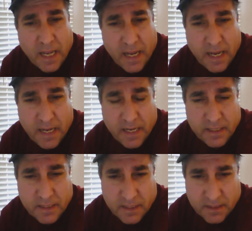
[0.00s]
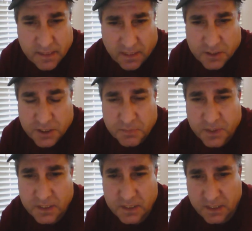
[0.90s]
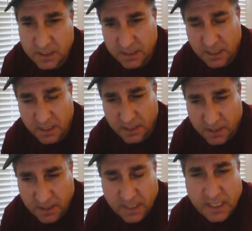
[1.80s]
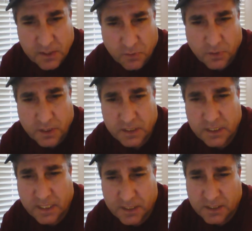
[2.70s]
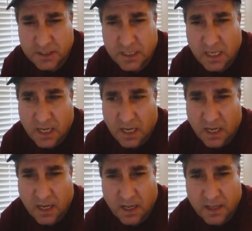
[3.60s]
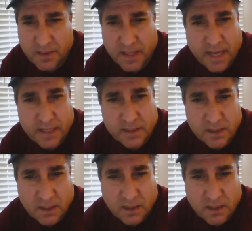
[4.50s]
and intelligence because it is these organizations that